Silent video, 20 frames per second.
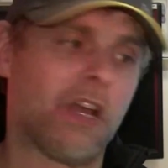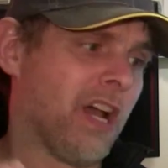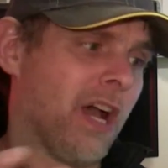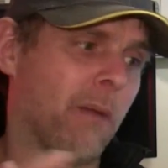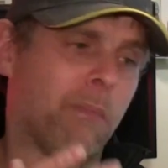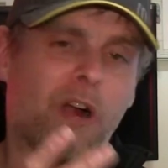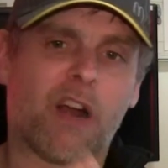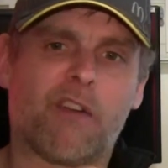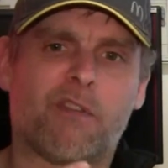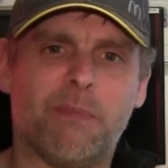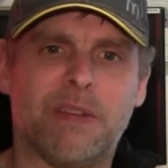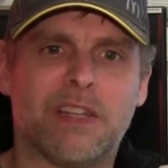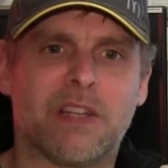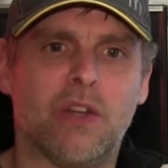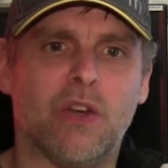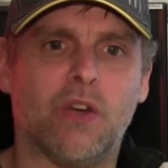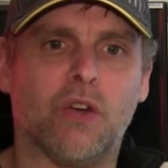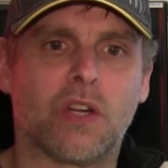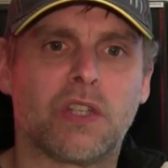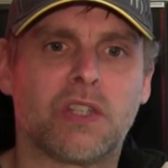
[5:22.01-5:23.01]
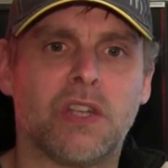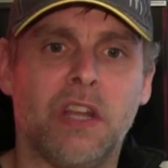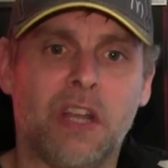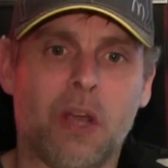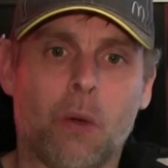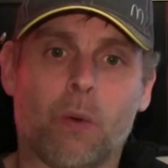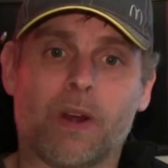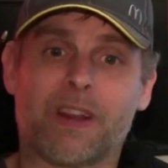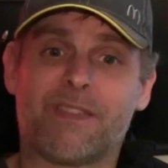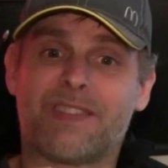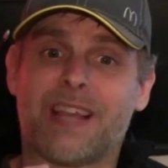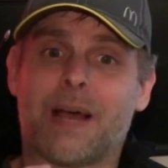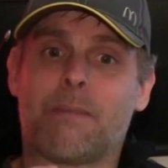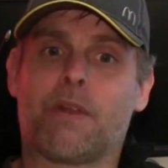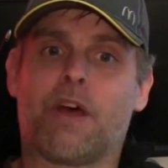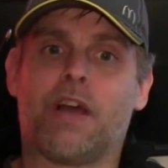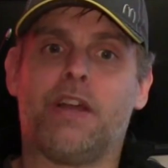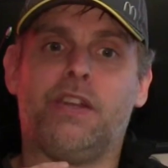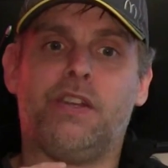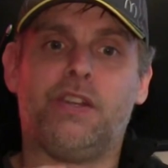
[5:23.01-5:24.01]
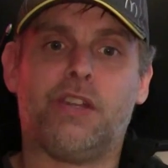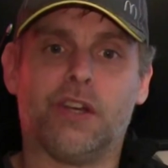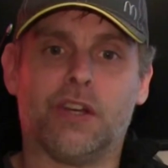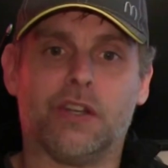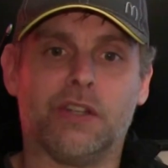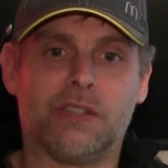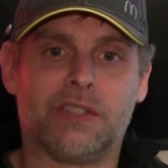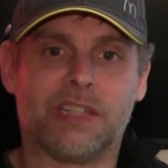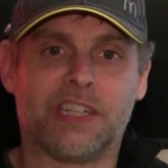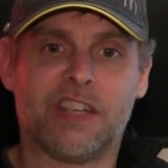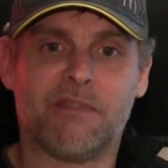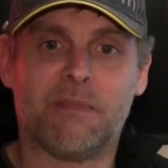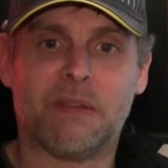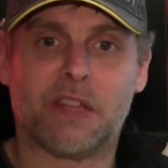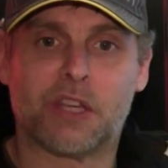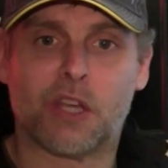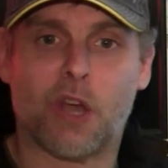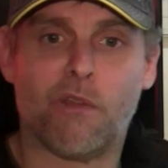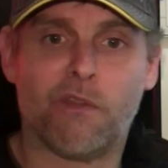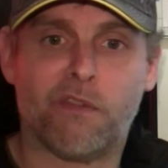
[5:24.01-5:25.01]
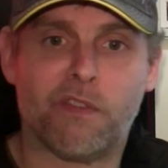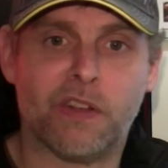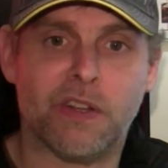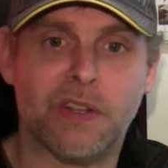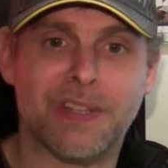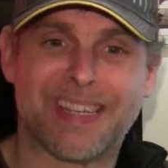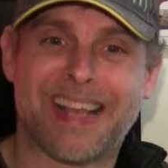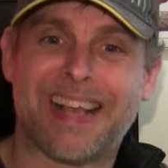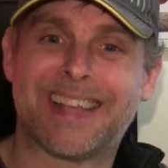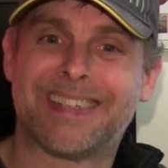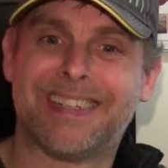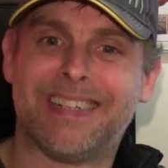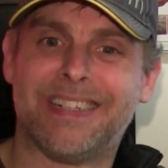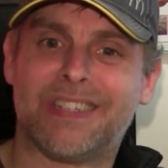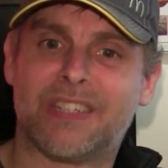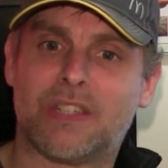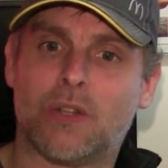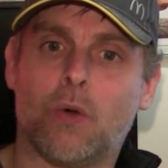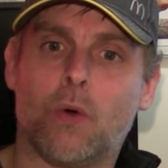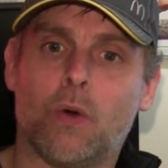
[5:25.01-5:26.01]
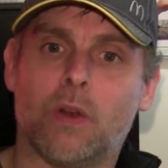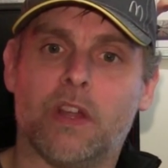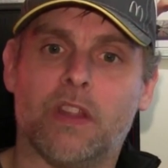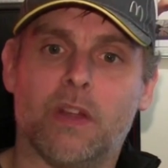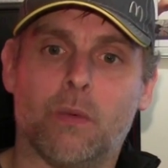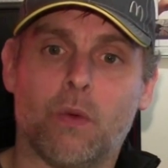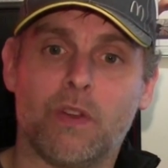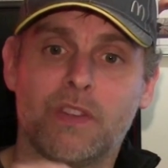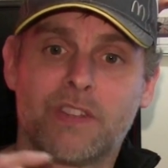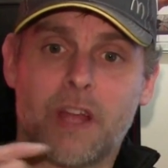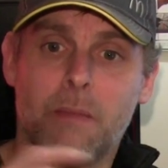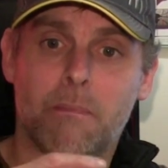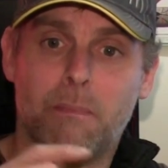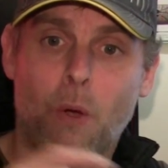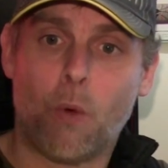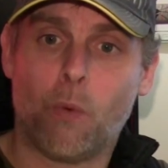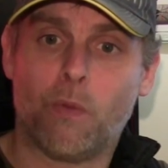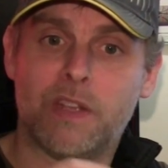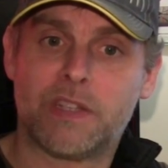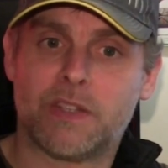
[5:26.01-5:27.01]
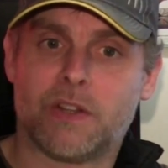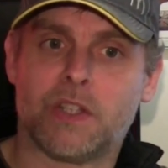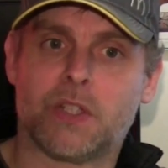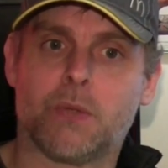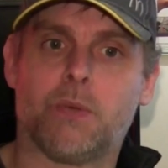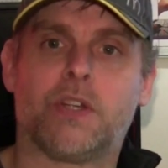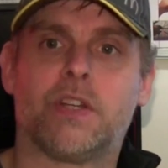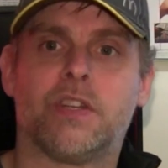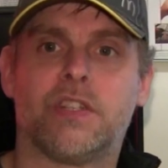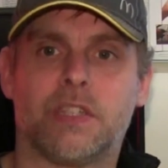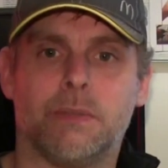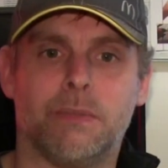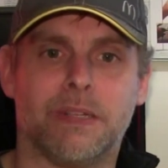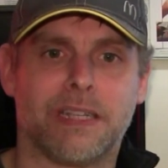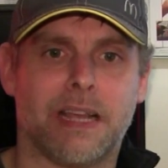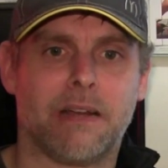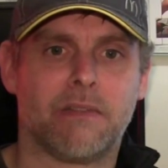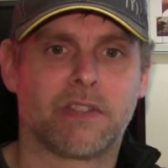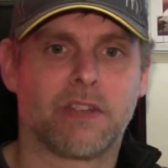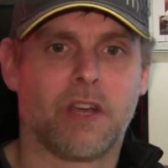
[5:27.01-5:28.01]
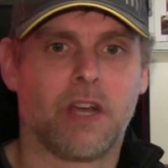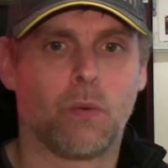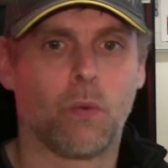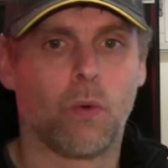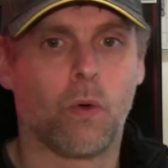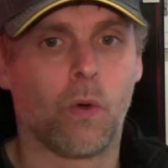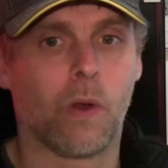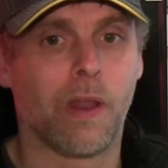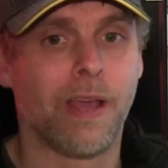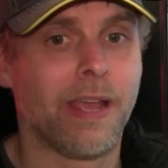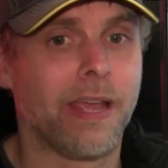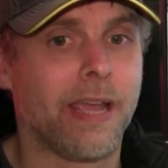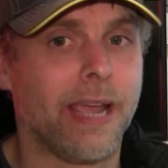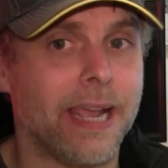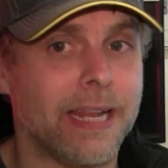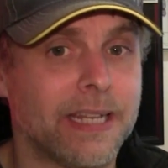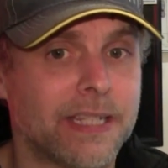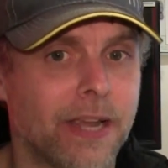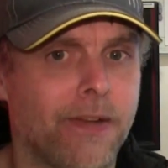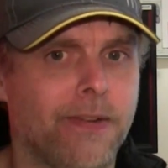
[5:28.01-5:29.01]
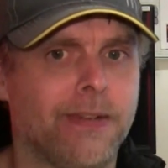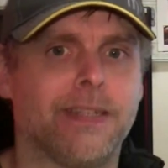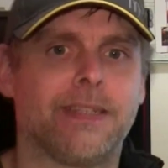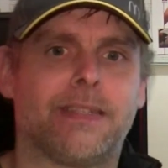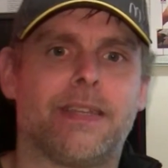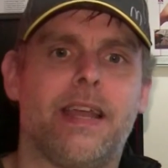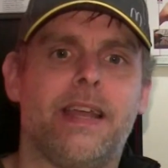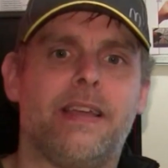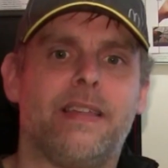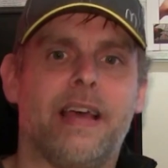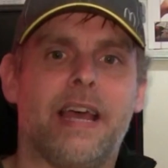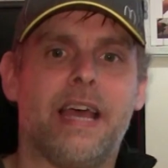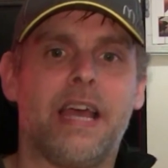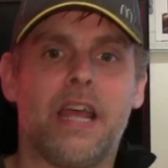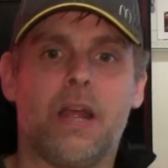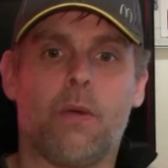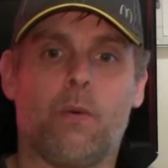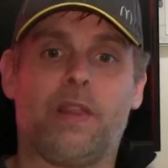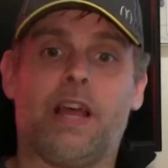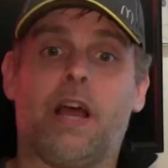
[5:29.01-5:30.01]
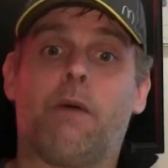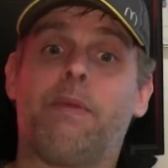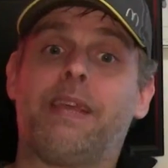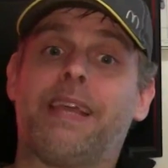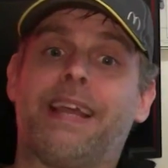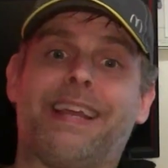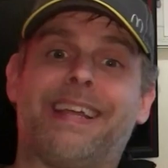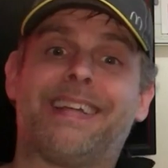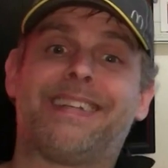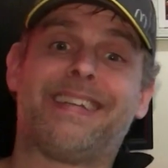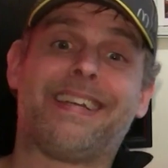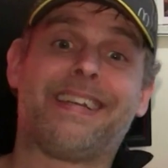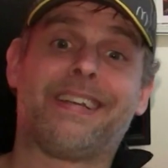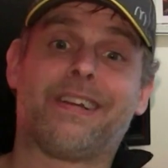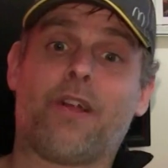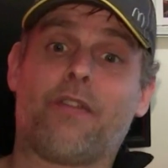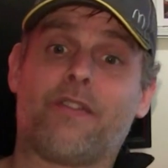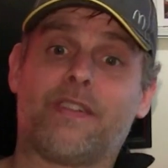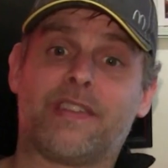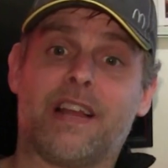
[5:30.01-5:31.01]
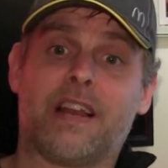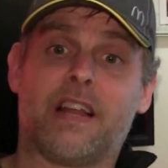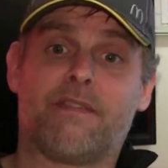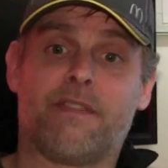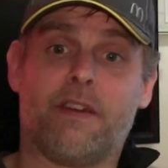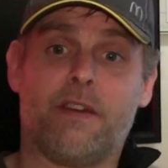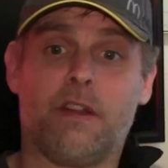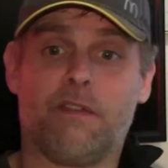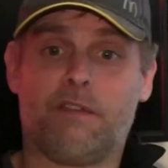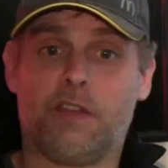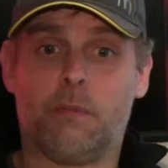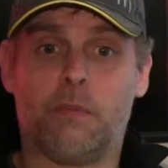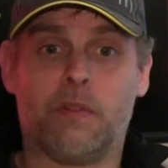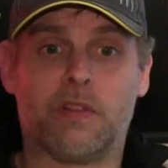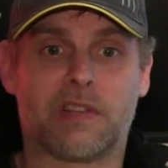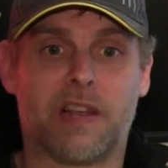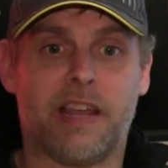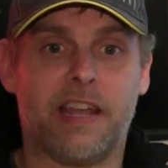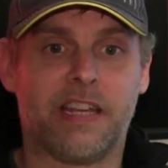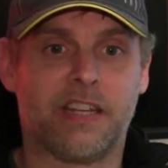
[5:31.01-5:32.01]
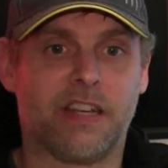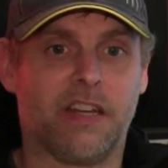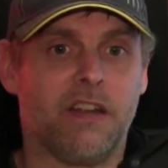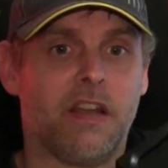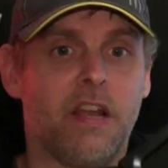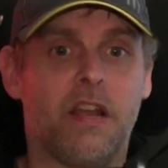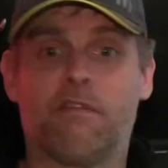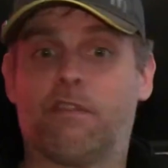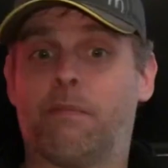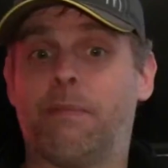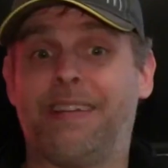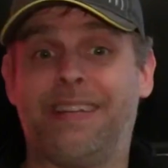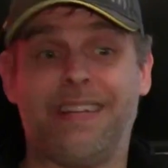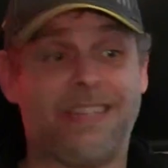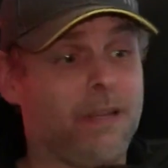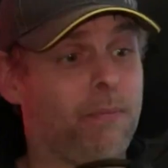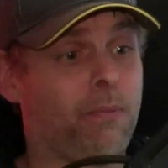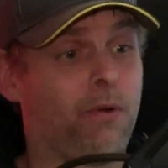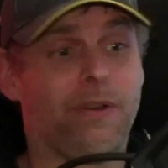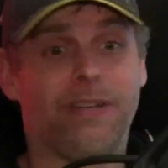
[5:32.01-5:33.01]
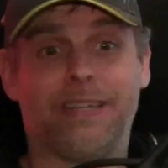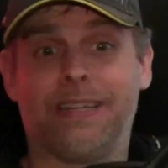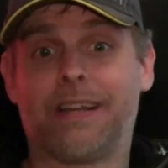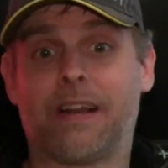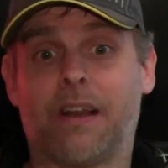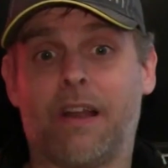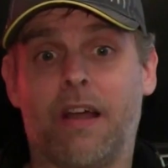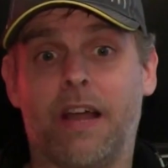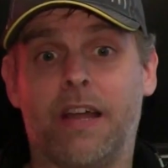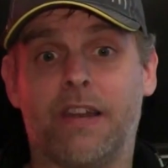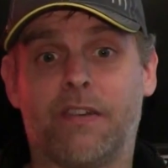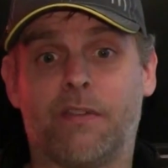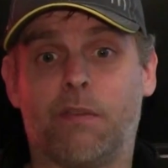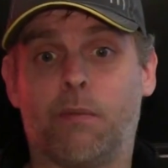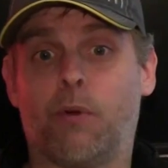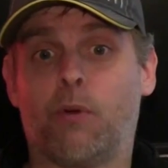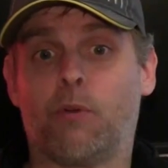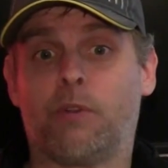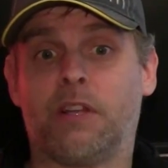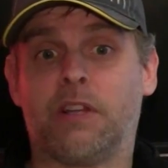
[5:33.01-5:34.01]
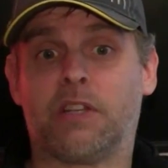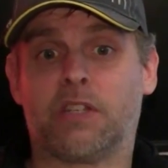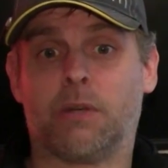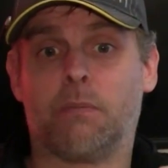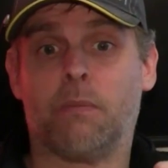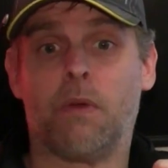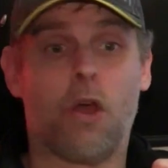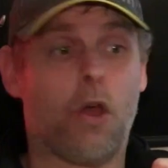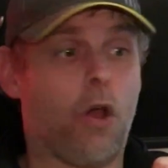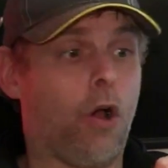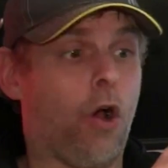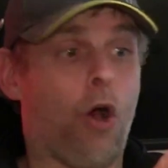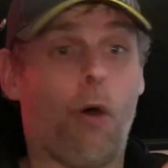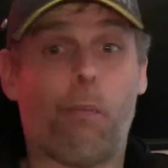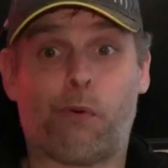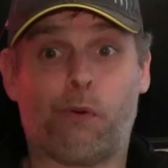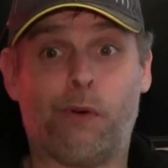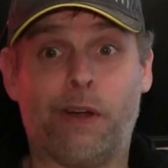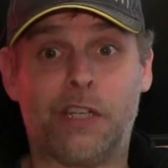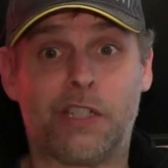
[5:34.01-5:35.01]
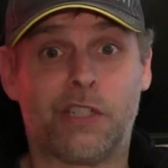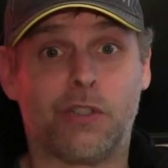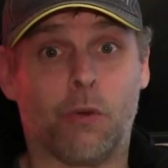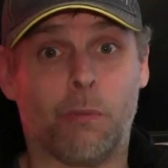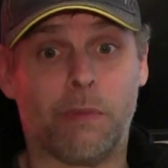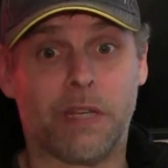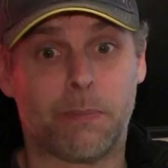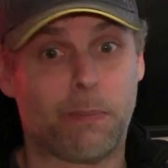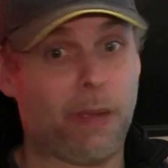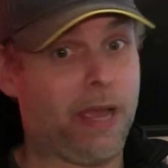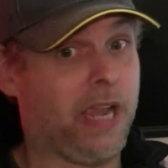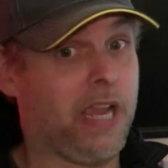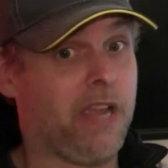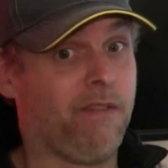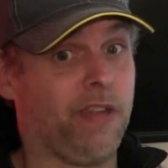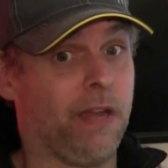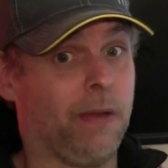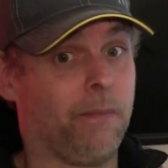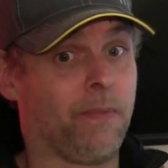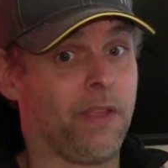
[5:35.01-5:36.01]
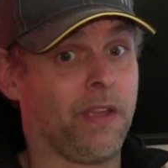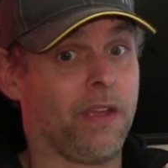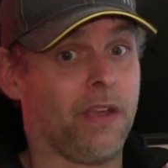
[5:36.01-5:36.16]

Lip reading: Apart from its looks, what have Tamlite done to give me the confidence as an installer that once I bolt this onto a customer's outside wall, it's going to stay there without me getting a tinkle on the telephone a few months later from a disappointed client reporting some operational misbehaviour?